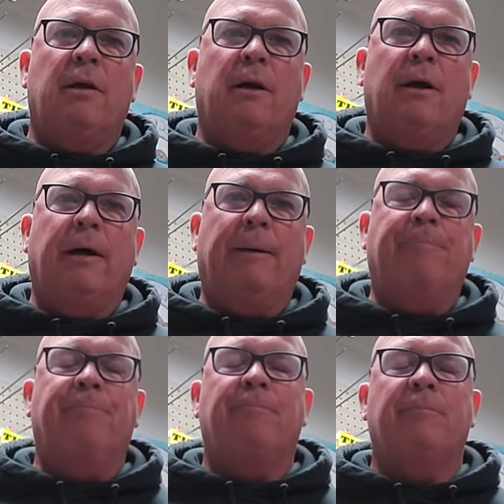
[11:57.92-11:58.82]

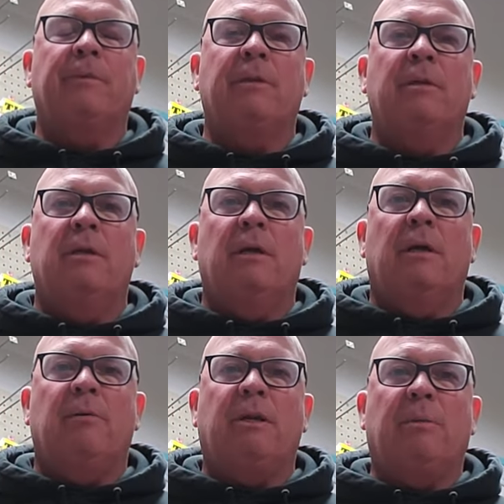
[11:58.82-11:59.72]

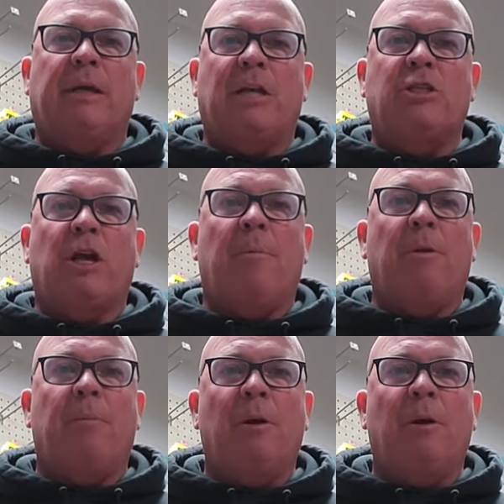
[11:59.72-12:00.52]
Was able to catch a couple of